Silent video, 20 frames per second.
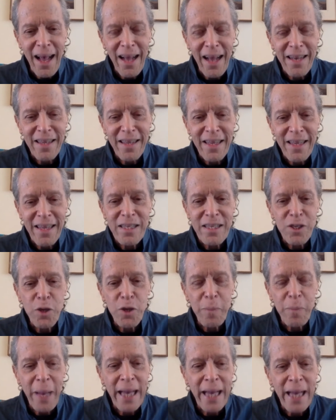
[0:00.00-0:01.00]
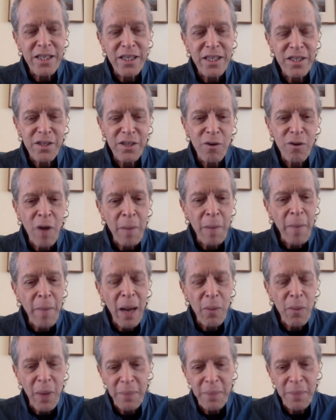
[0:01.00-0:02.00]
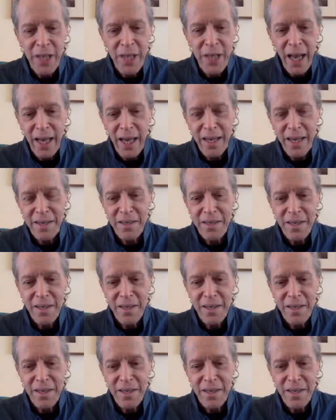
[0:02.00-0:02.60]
these 2 pages are on my website,